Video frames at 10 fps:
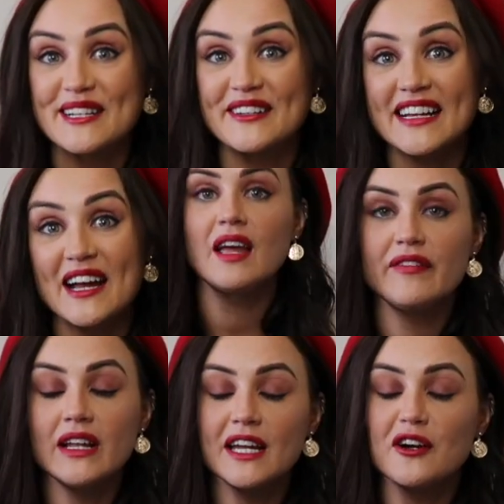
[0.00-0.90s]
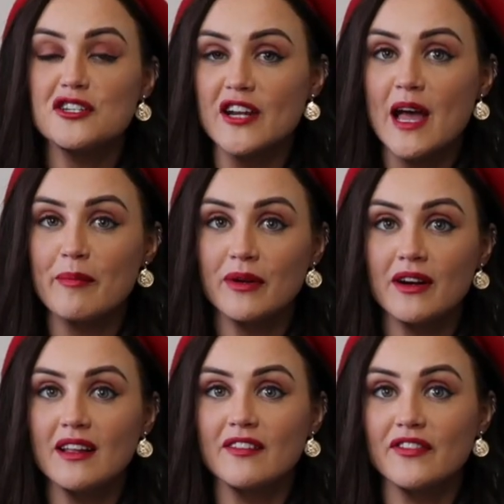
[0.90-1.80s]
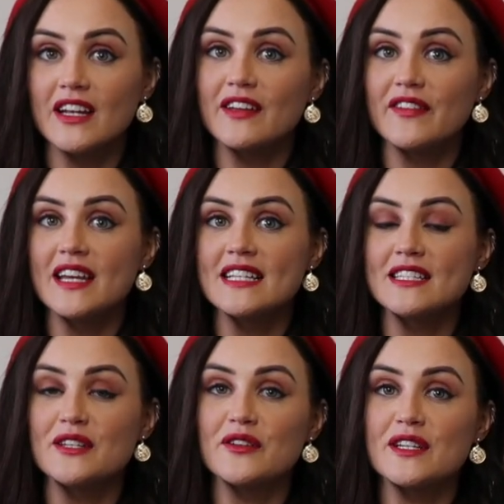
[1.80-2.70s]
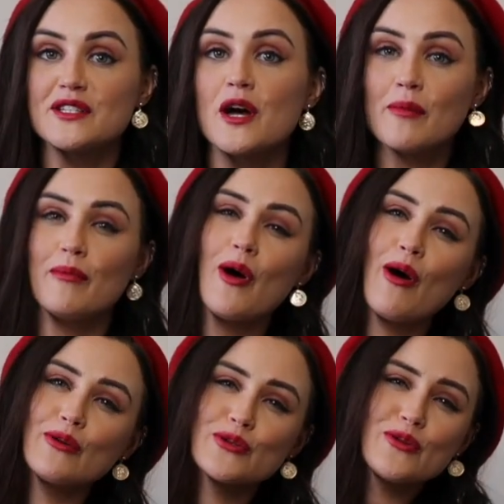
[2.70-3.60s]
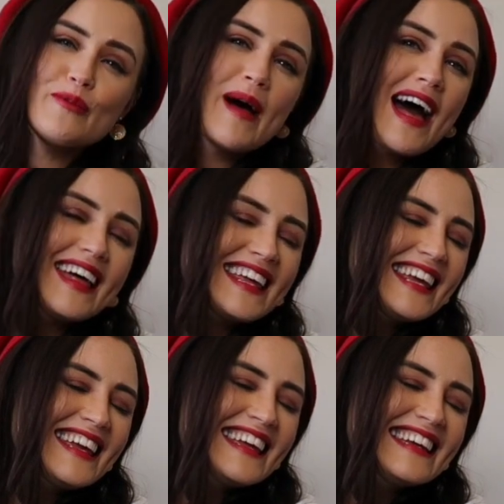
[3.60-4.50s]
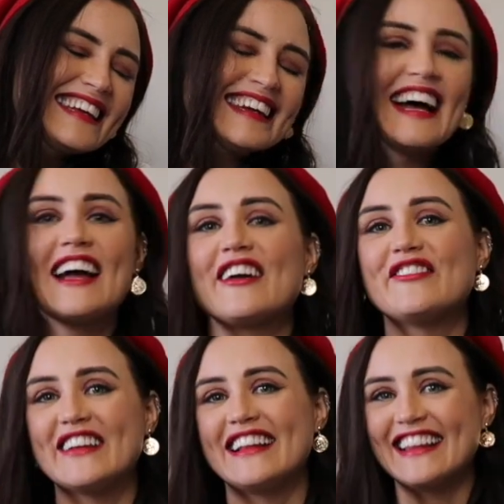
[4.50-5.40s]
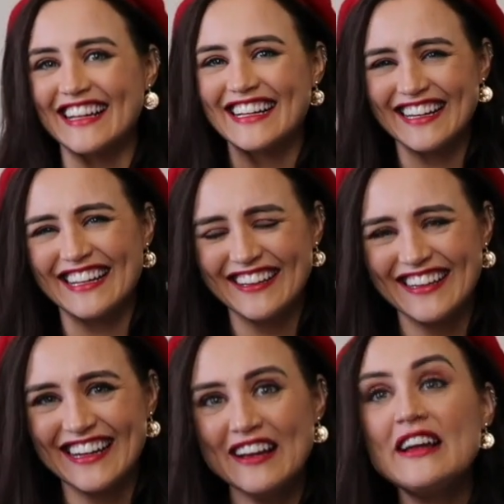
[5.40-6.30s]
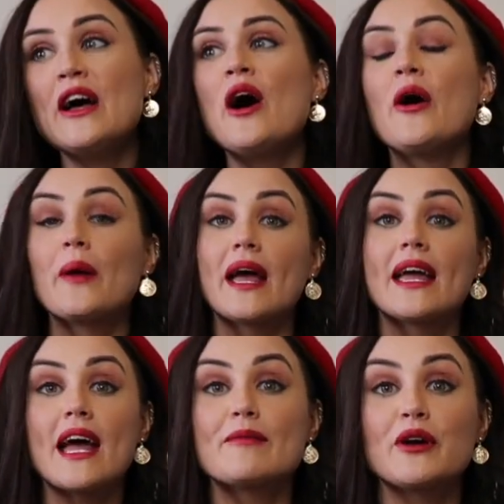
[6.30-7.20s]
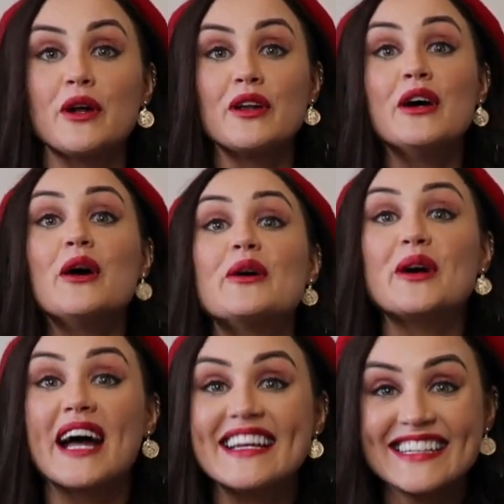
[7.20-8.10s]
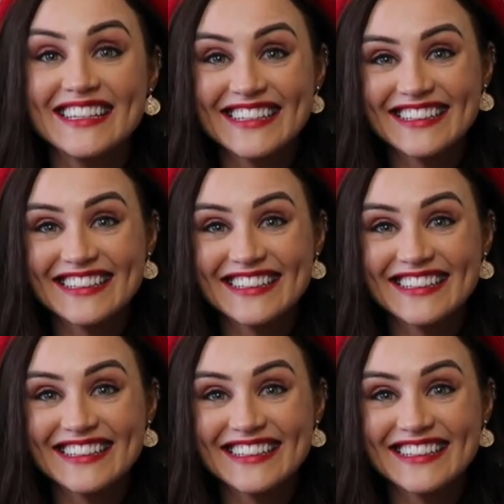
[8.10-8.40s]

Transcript: sorry. I feel like Audrey Hepburn in Funny Face. You know that song? Bonjour, Paris! I feel okay, calm down. Right.